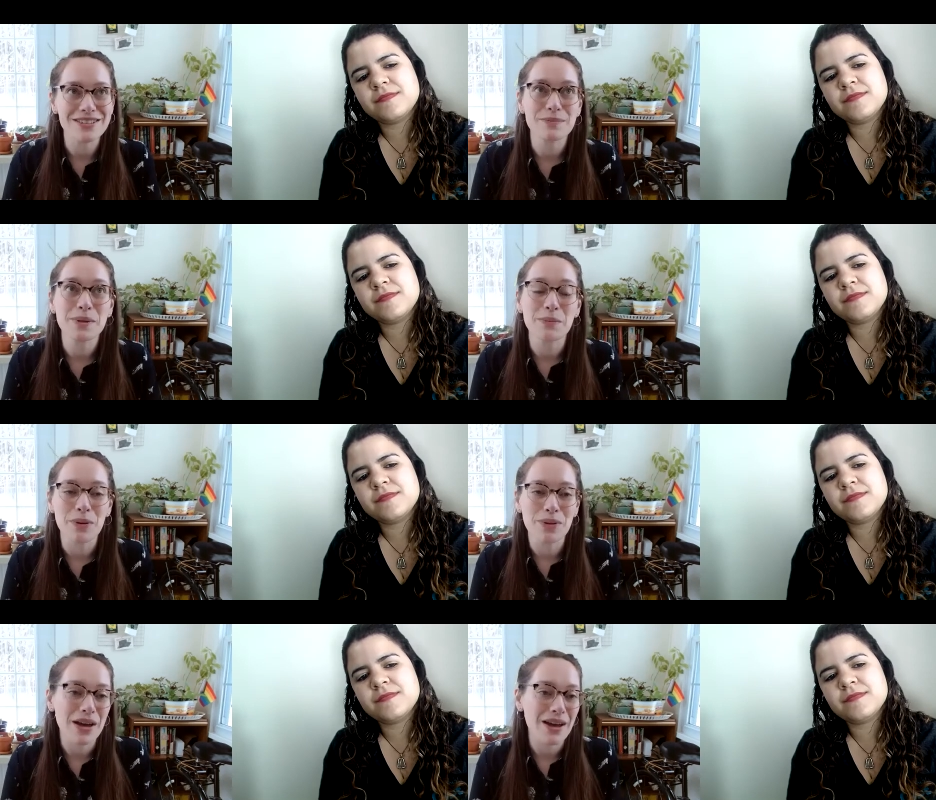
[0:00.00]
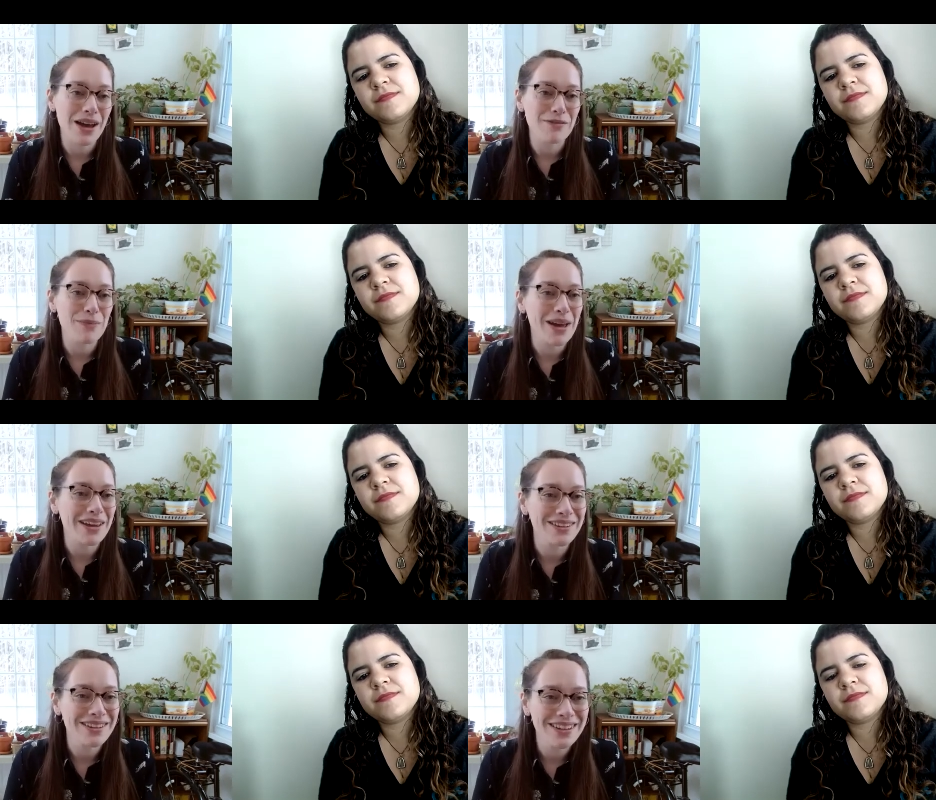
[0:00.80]
Speaker 1: just people that I've
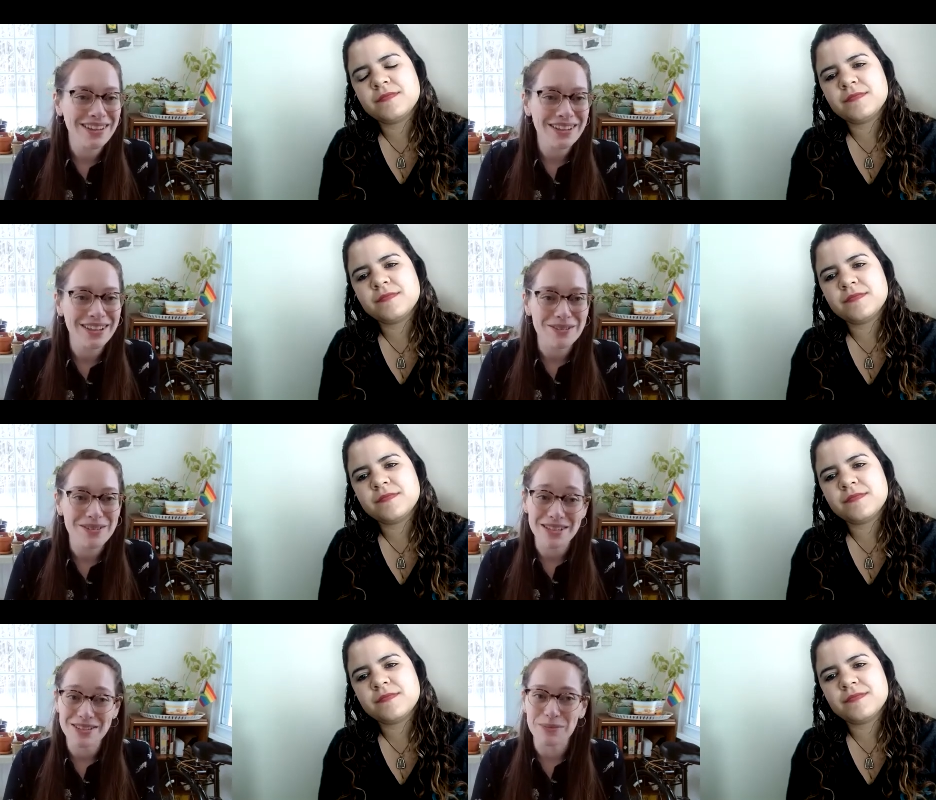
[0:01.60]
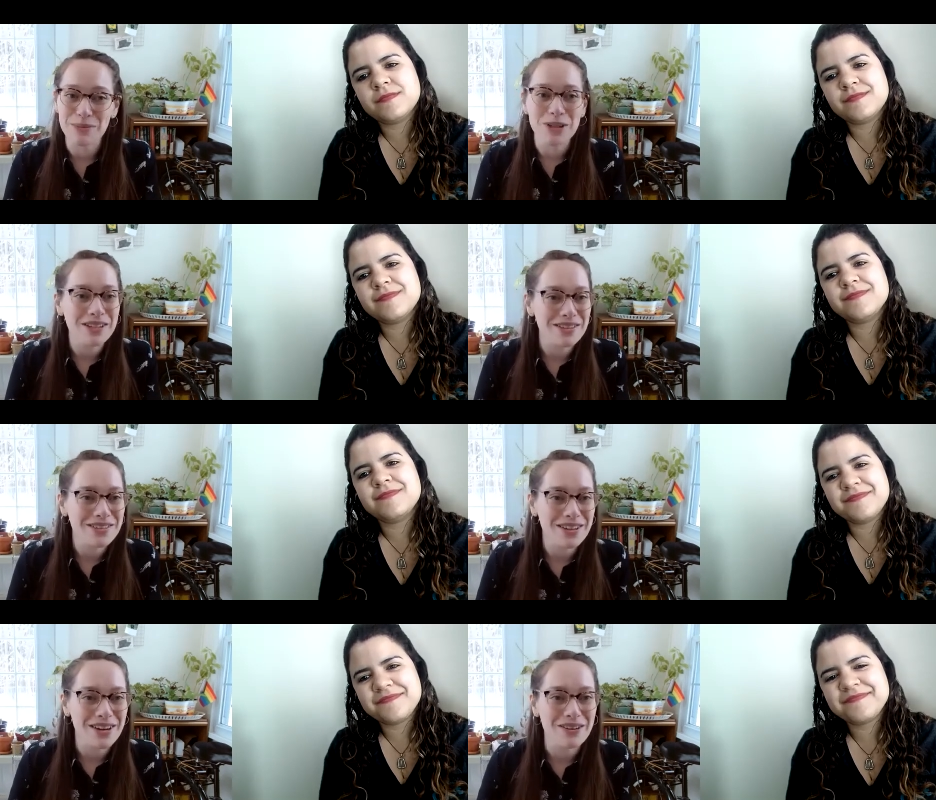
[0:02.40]
met, you know, six or more years
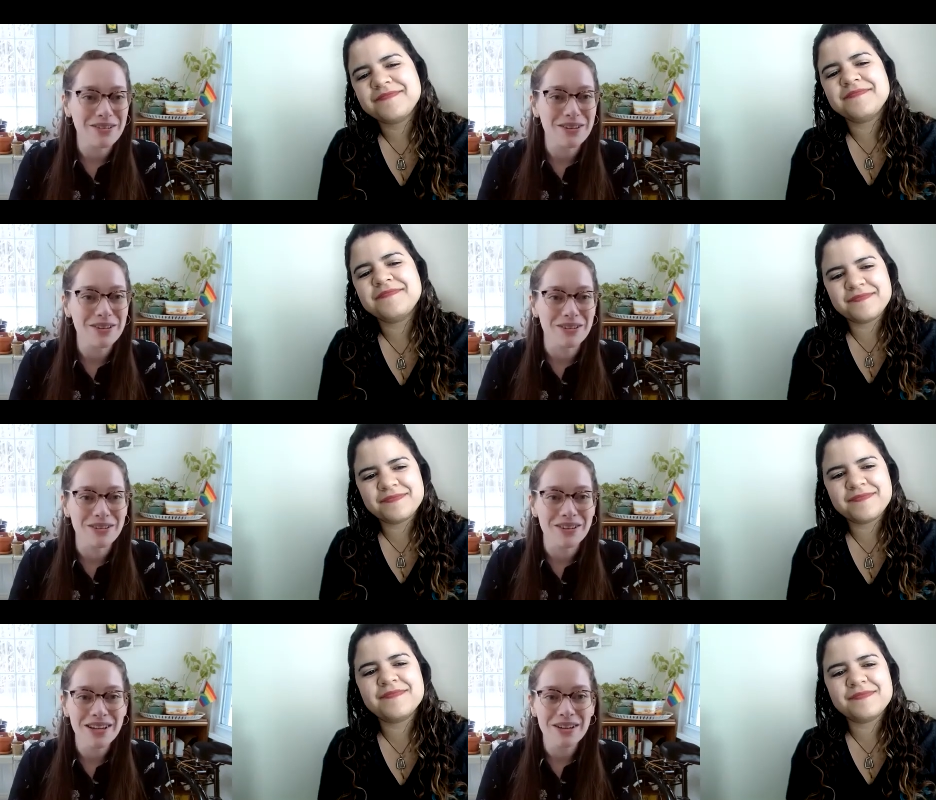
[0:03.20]
ago who